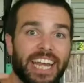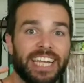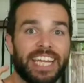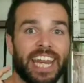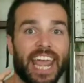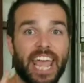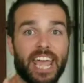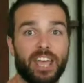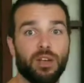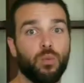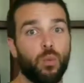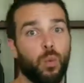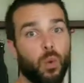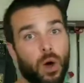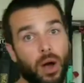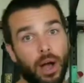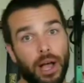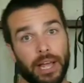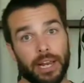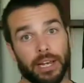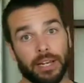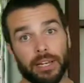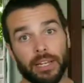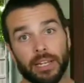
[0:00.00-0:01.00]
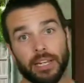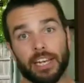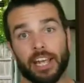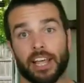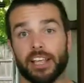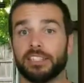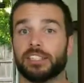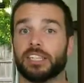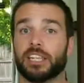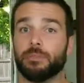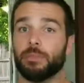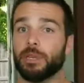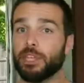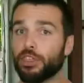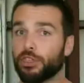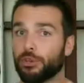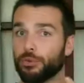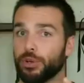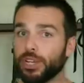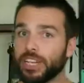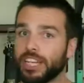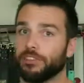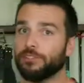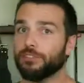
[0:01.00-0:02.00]
Day 1. Now it's gonna be
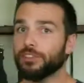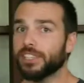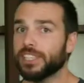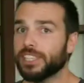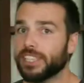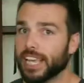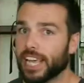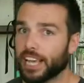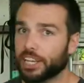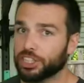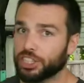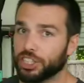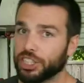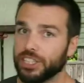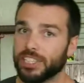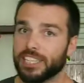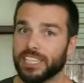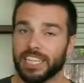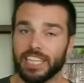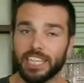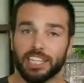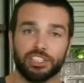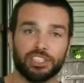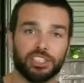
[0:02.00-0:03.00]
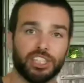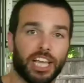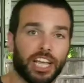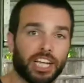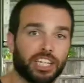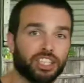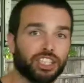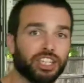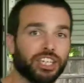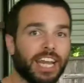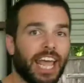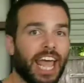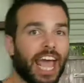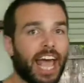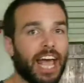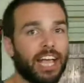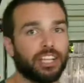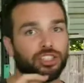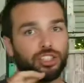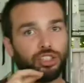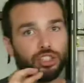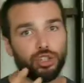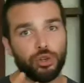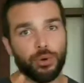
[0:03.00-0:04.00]
three different sections. Each section
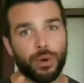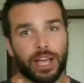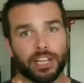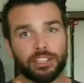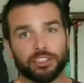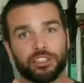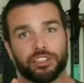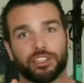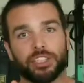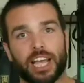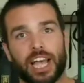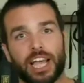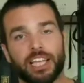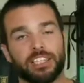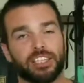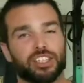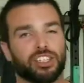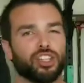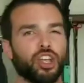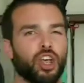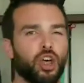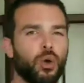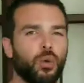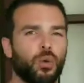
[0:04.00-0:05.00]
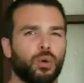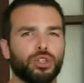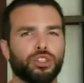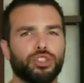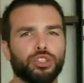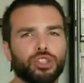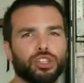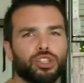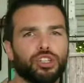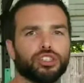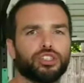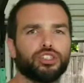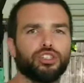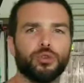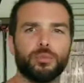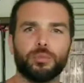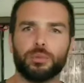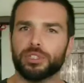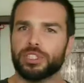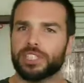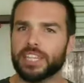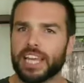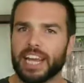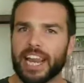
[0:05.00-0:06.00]
has two exercises. We'll do a little
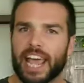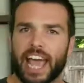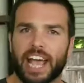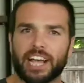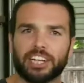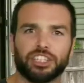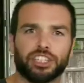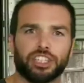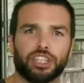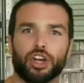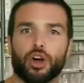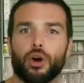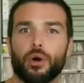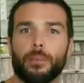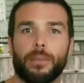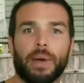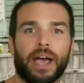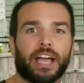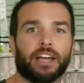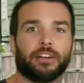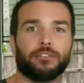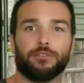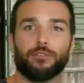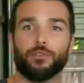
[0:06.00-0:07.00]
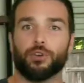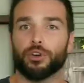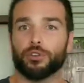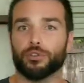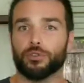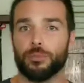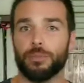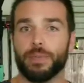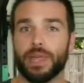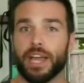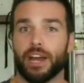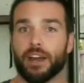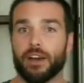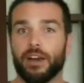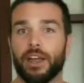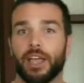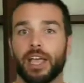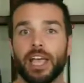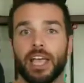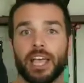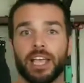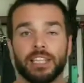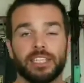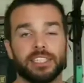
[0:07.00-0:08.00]
superset action going back and forth from there.
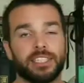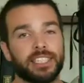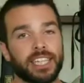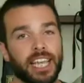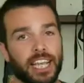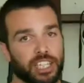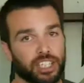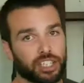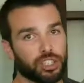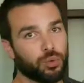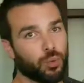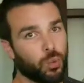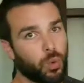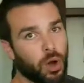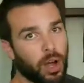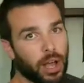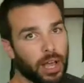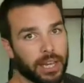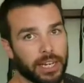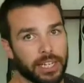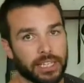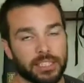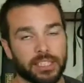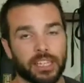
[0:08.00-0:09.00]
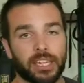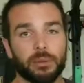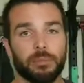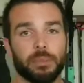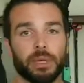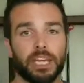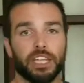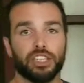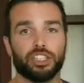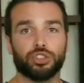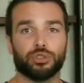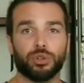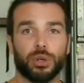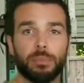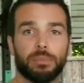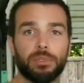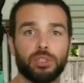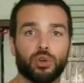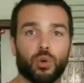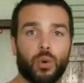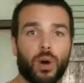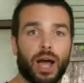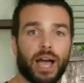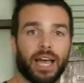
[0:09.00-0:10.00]
Section 1 is gonna be a shrimp
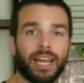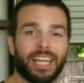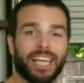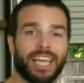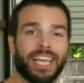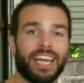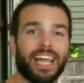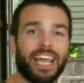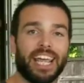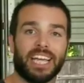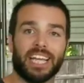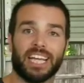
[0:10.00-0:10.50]
squat and a